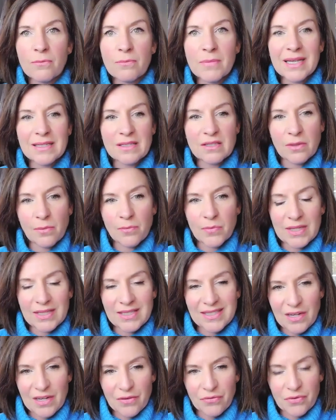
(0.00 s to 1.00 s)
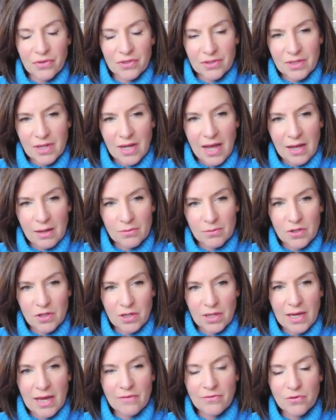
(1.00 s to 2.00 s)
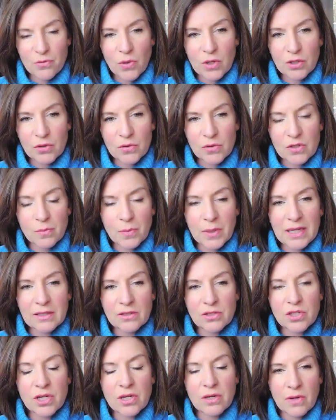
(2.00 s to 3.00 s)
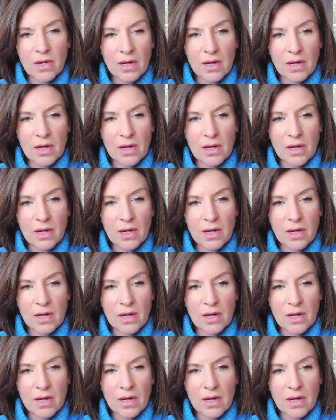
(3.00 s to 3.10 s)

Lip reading: means something different to absolutely everyone you speak to.